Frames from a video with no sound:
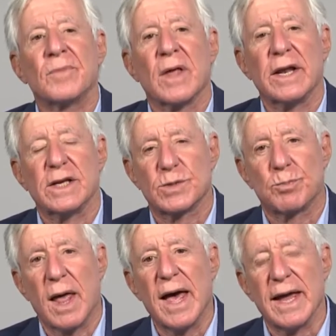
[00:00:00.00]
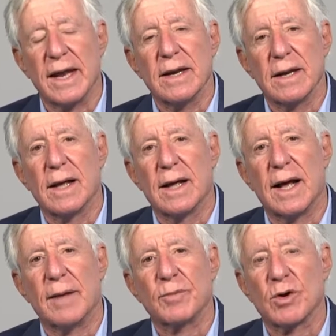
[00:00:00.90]
and explain,
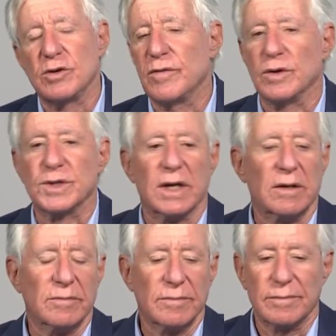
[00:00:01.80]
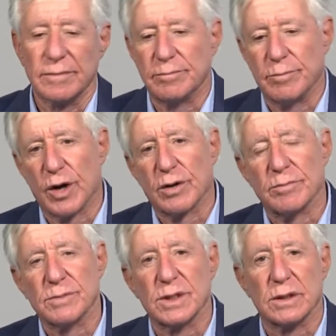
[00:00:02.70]
because you've all seen
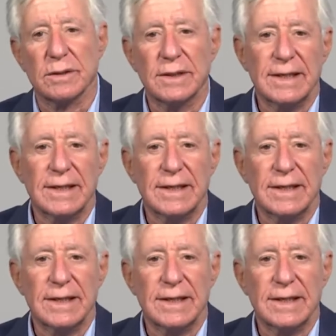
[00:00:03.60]
bottoms and